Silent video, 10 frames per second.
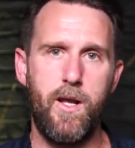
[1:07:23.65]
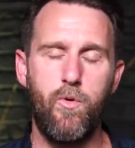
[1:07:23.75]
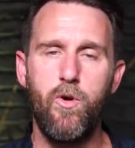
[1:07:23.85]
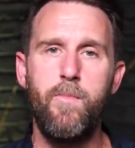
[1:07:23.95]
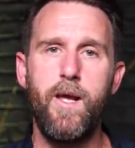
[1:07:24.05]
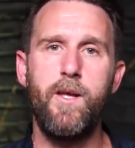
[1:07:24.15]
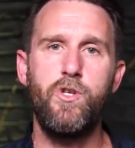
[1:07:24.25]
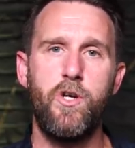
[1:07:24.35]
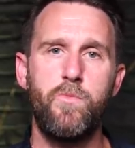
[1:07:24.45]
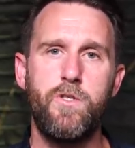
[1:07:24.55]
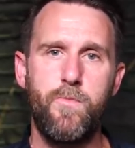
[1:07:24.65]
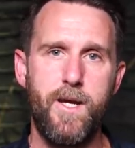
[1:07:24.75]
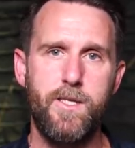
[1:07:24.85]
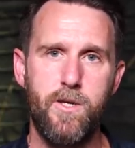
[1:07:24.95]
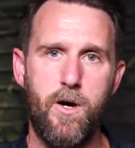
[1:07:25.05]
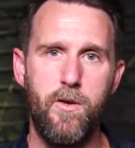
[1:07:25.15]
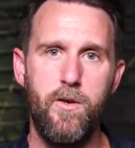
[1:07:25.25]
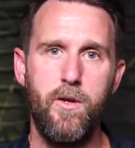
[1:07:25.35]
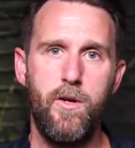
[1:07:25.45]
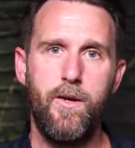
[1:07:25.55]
We're all making judgments based on